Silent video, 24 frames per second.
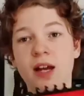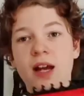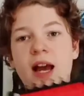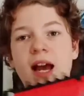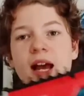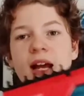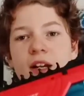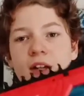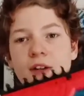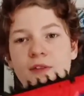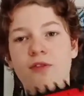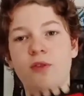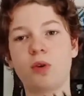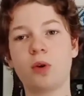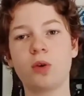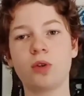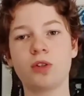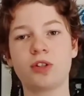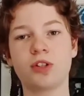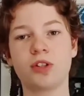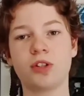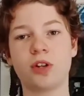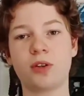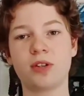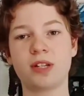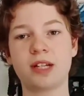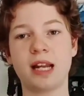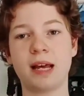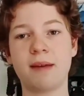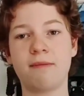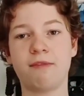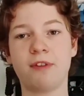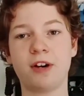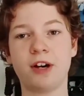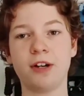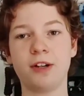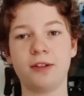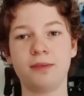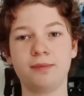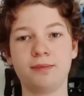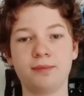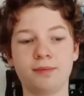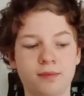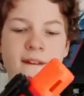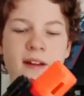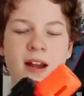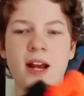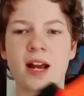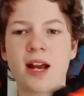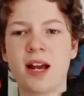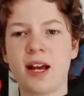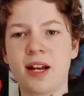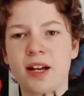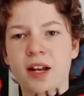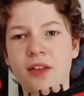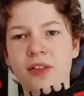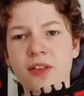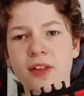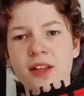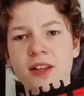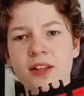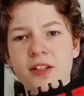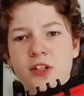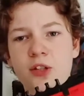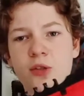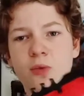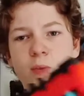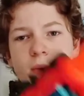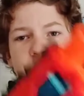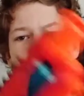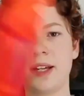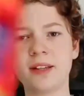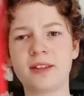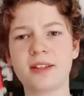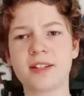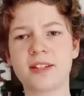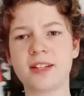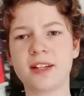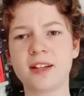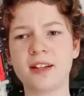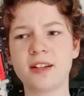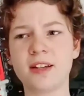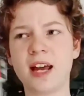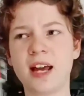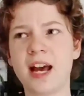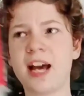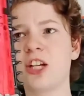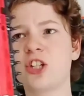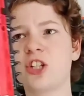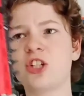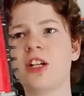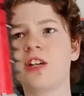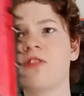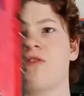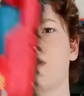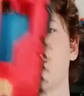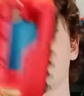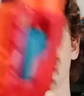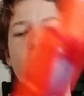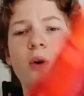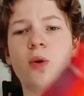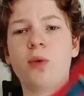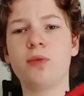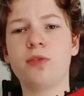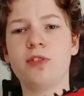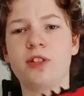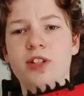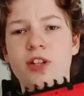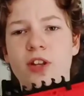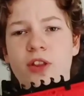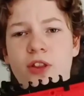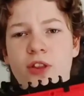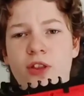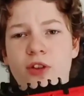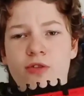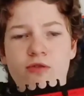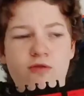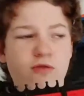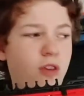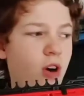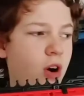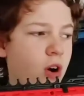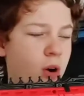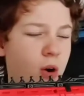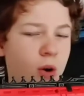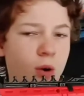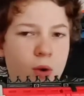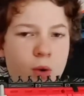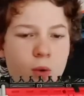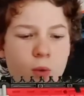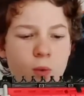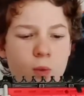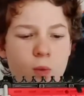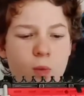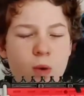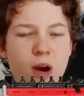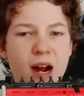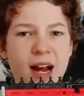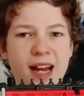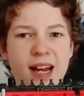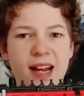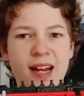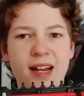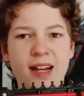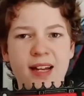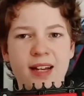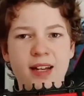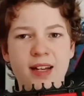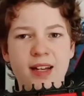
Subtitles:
And of course, no slam fire. And I think this is weird, the cylinder actually revolves the wrong way.